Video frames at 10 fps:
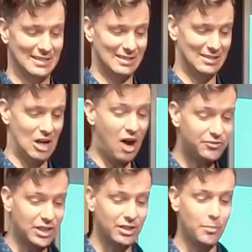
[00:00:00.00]

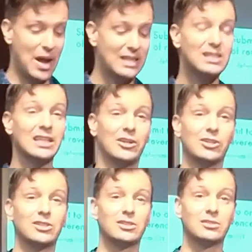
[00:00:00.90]
Often the best
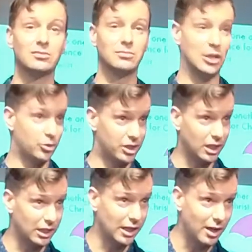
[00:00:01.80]
leaders,
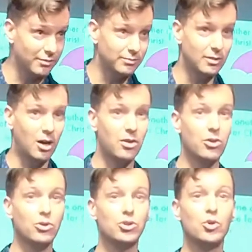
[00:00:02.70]
interestingly enough, are
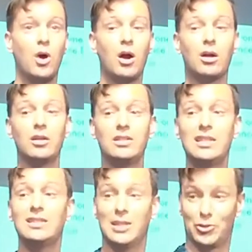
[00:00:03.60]
those who are
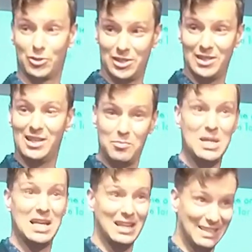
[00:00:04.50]
disinterested in
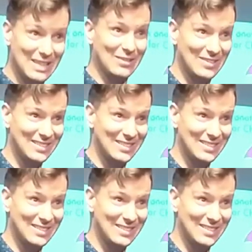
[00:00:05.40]
being leaders.